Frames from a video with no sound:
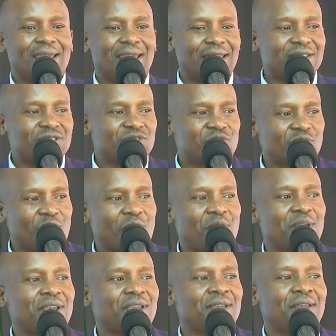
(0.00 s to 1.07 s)

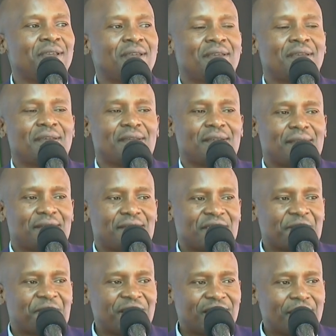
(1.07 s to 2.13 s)
enjoy
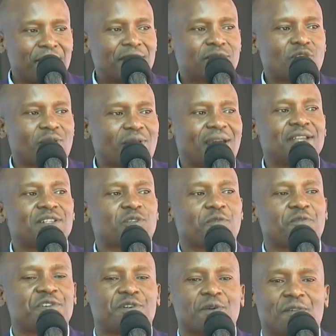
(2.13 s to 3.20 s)
the fundamental right
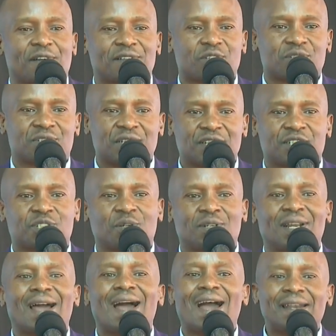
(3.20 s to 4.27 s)
of freedom of
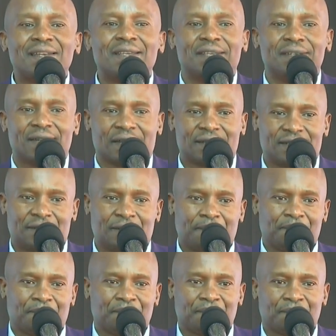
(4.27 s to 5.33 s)
association unhindered.
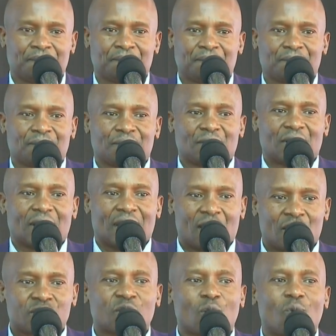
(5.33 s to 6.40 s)

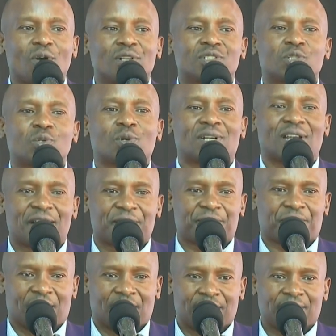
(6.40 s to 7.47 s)
I also want to
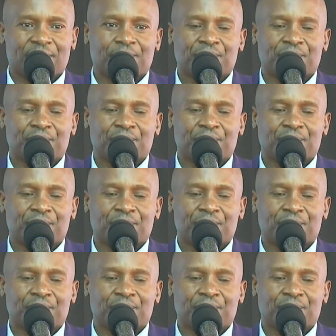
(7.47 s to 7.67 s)
clarify